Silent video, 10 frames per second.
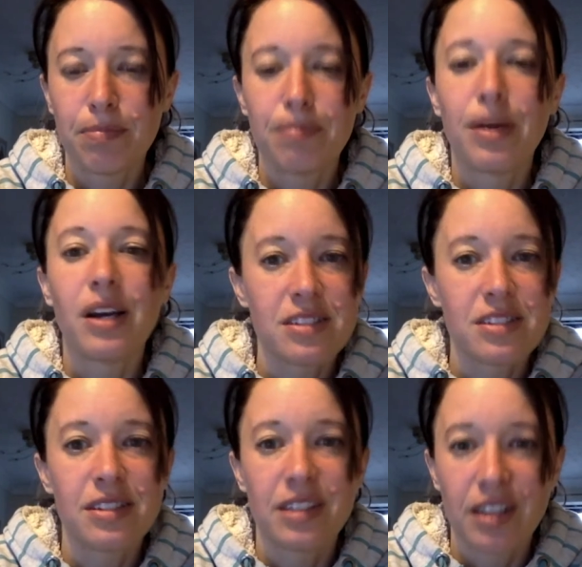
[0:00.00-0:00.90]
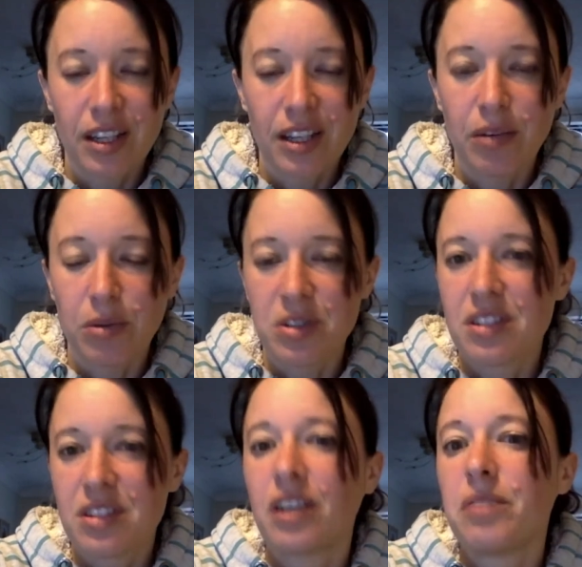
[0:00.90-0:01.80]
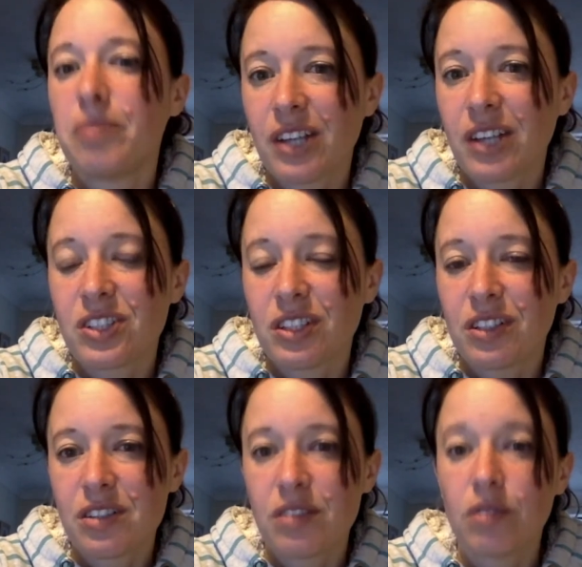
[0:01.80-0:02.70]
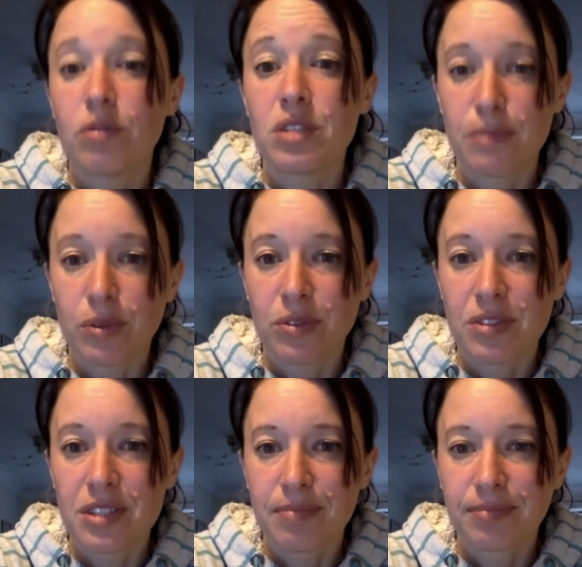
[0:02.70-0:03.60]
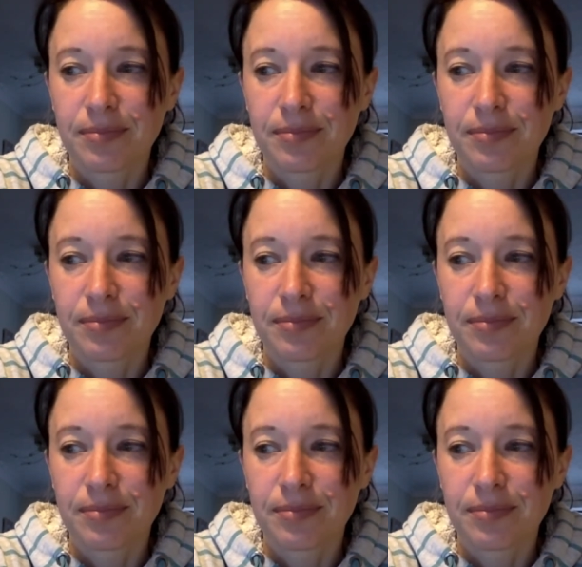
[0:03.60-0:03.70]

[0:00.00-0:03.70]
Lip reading: But it was a compassionate response.